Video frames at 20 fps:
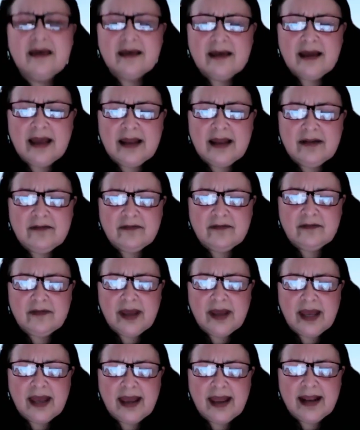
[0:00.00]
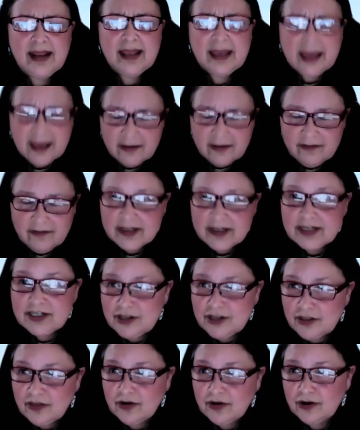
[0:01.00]
and give it
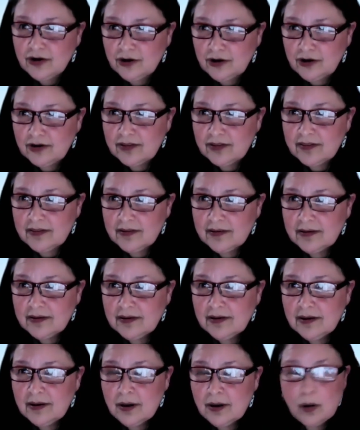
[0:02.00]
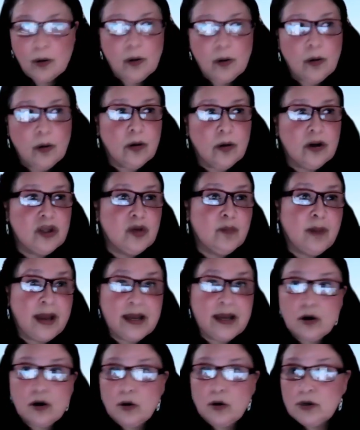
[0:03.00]
to the earth. Or you
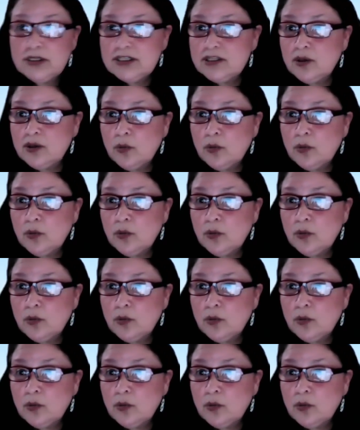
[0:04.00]
might go to the